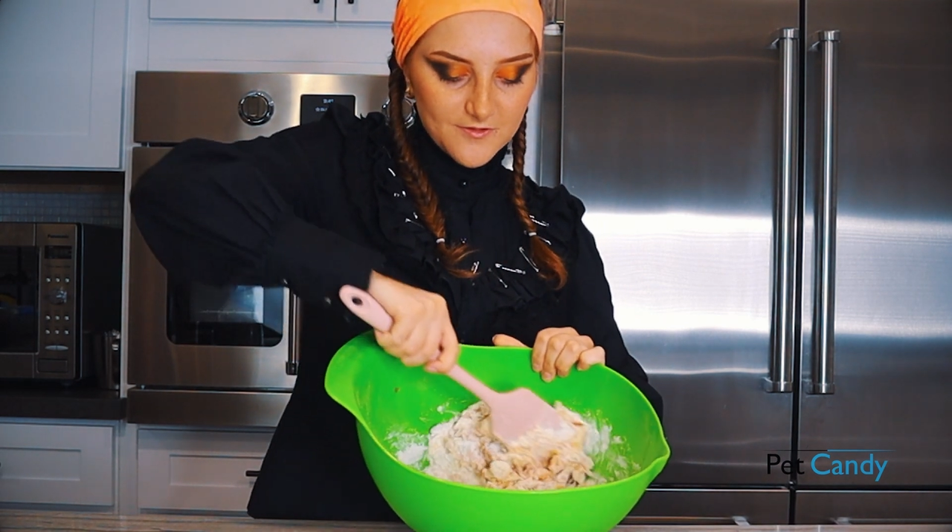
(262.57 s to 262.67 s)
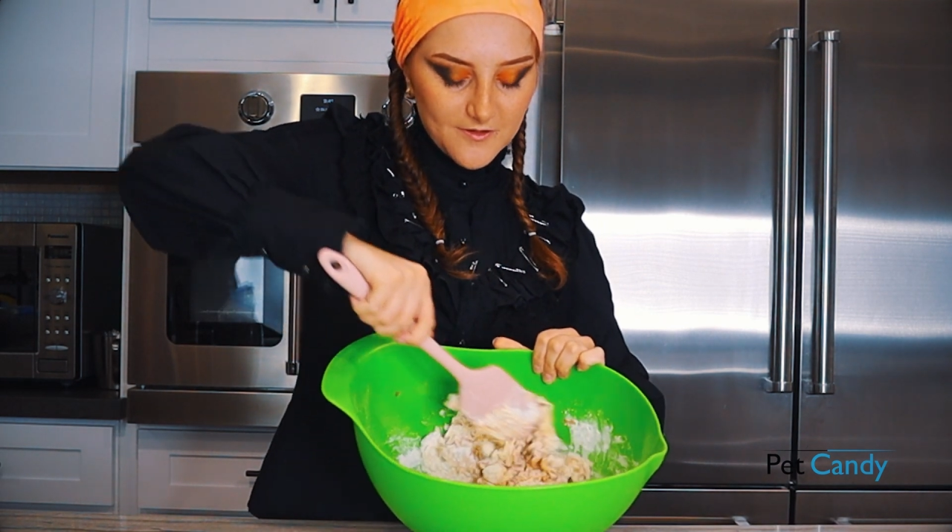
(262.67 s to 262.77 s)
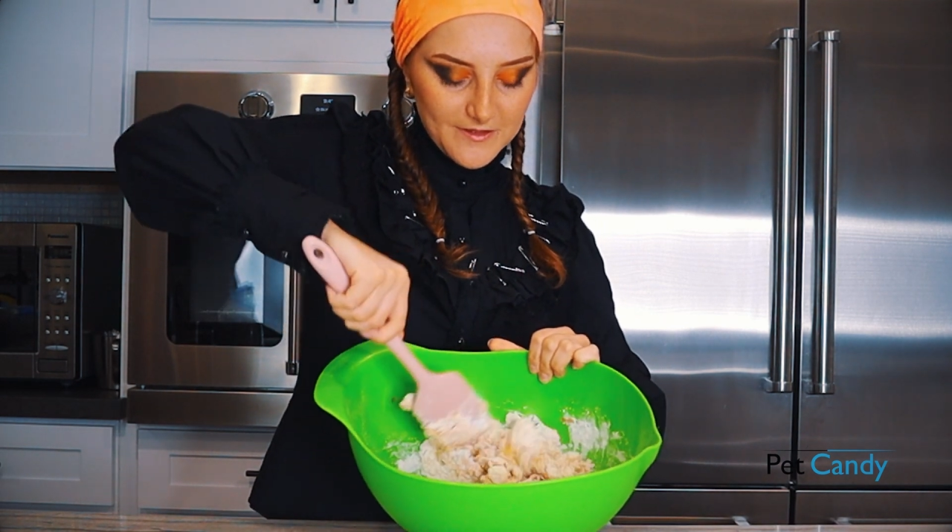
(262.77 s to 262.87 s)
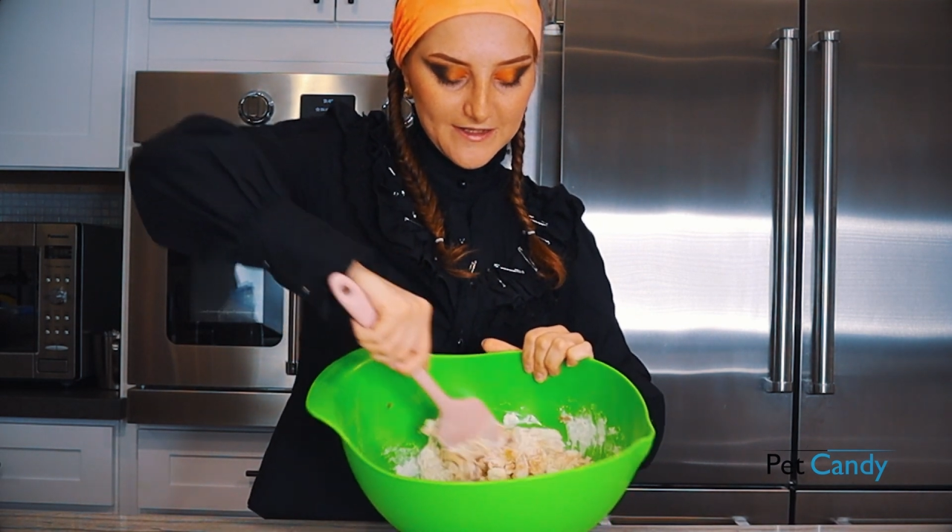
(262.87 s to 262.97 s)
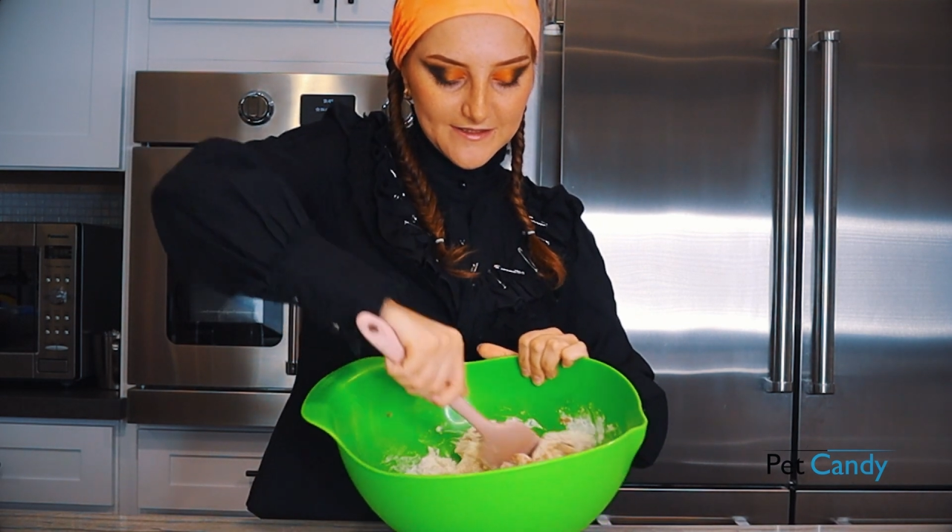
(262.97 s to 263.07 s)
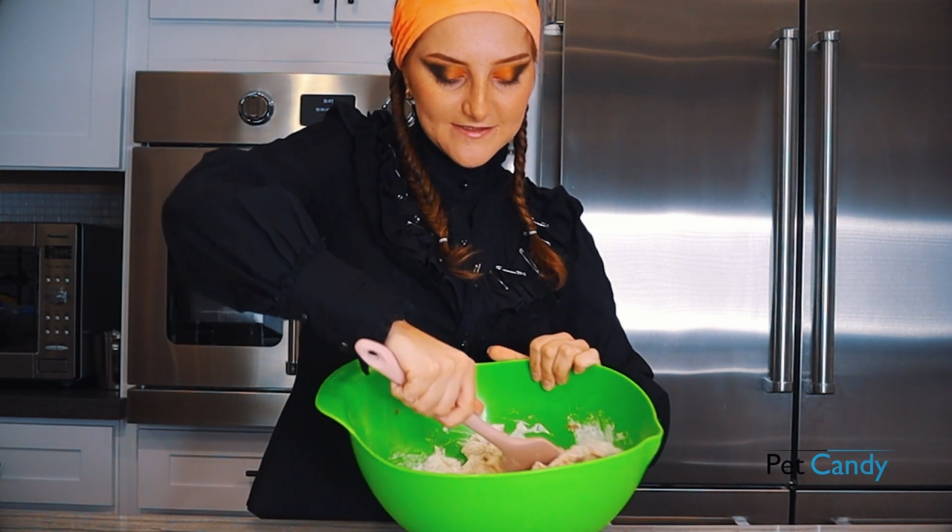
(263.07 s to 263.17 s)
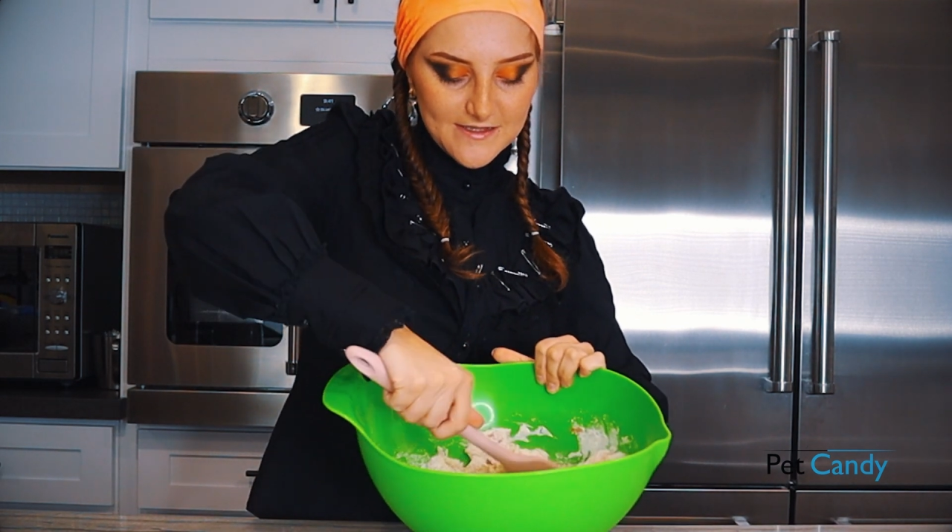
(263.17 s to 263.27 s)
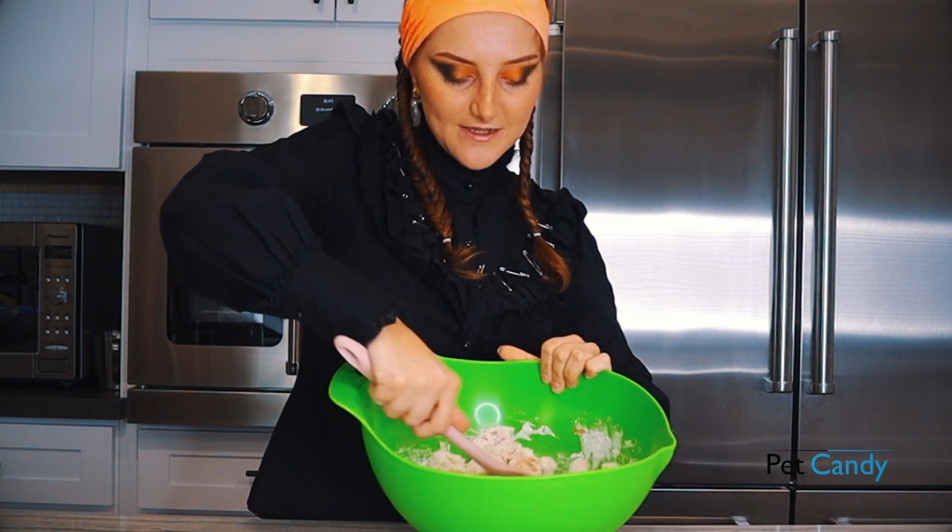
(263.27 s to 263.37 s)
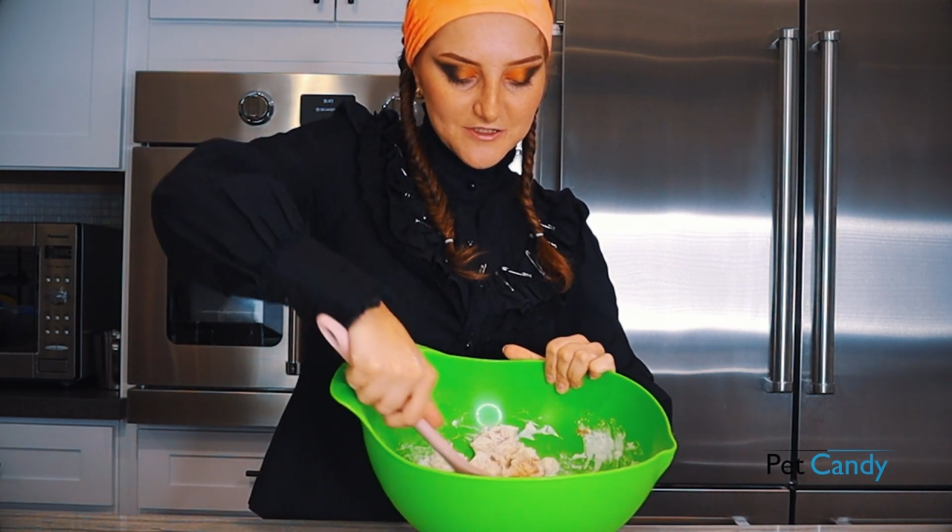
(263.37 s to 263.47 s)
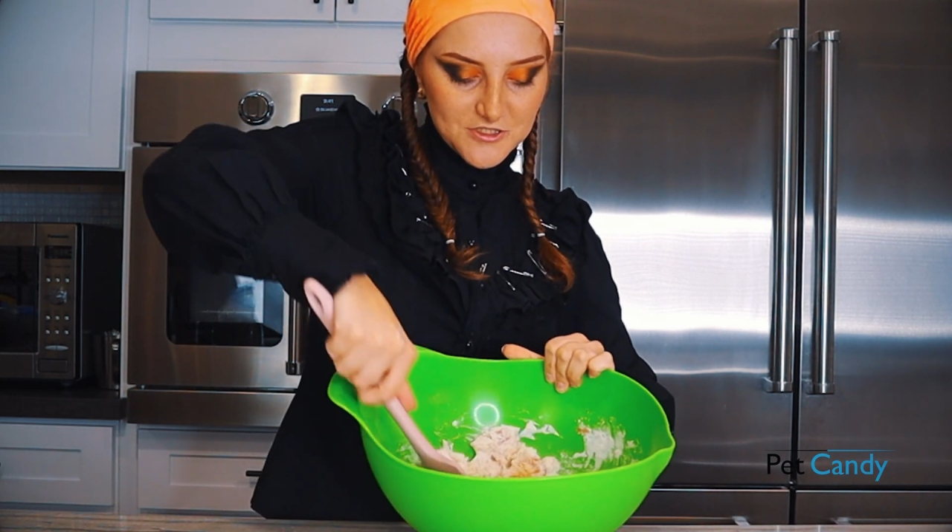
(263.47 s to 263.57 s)
probably can't
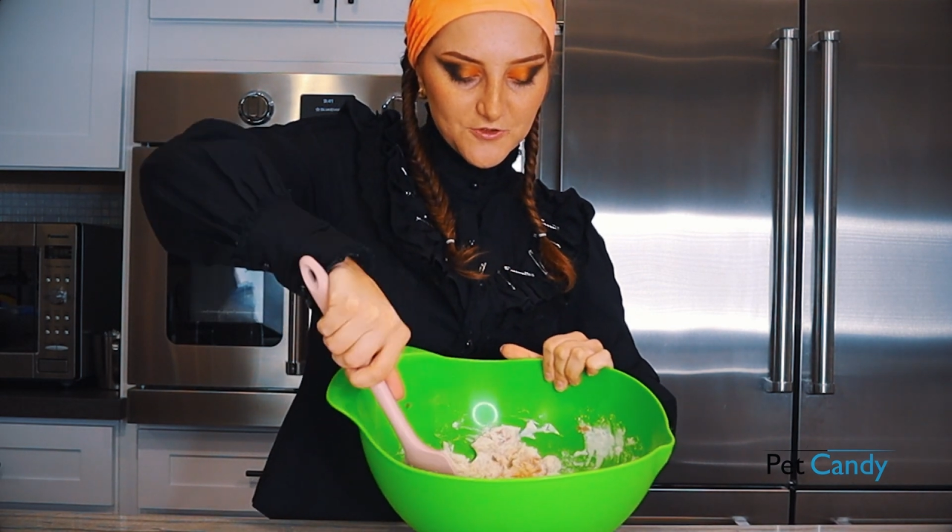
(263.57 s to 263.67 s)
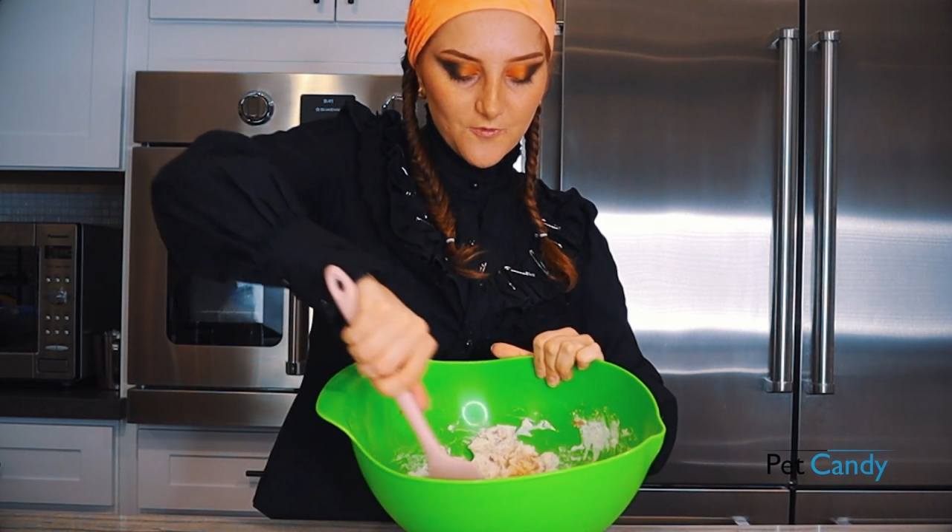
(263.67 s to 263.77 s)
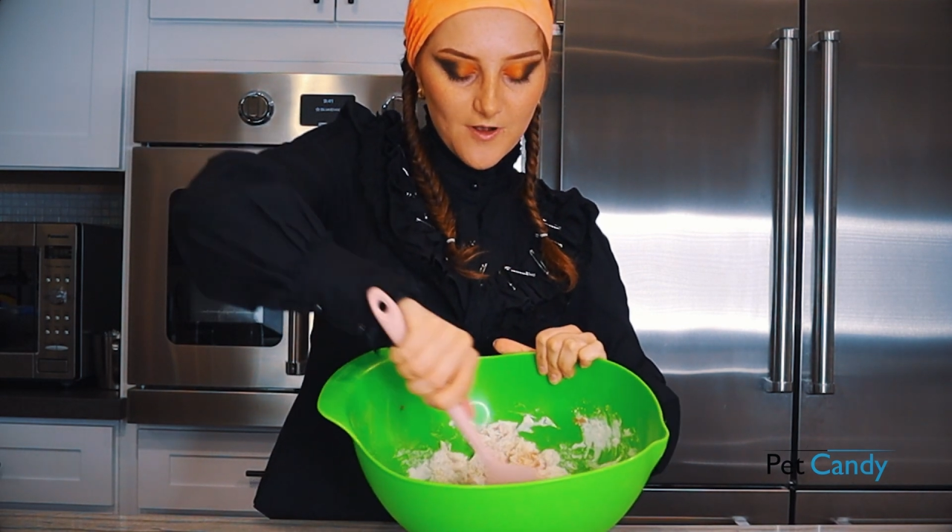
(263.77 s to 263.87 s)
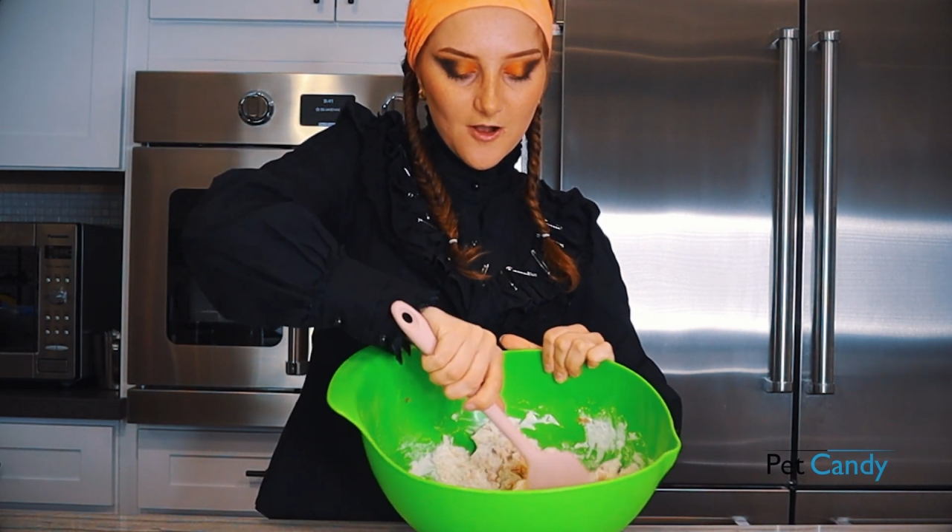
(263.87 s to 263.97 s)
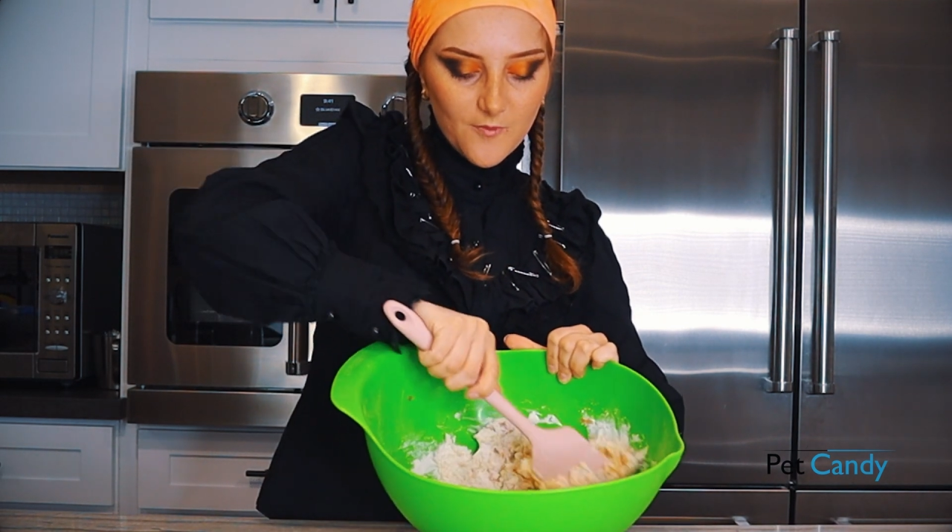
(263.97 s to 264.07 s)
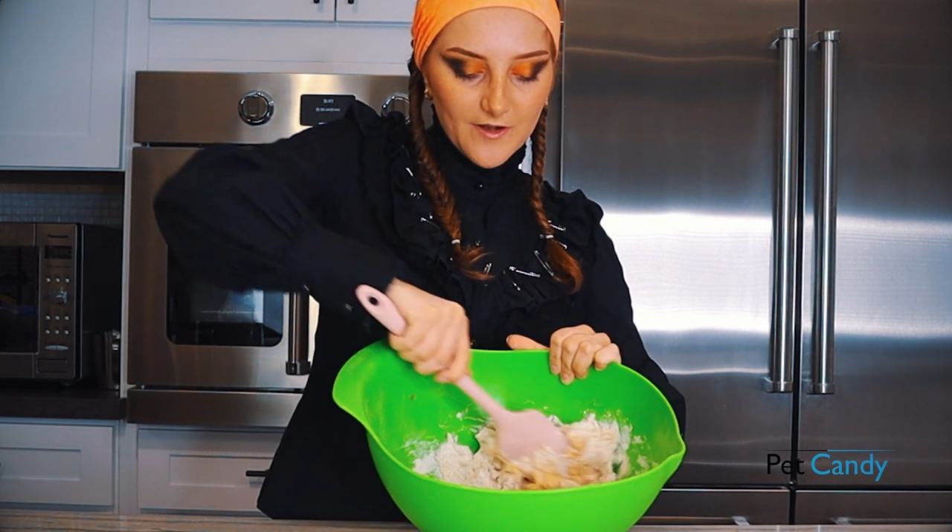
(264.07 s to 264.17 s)
see that too well,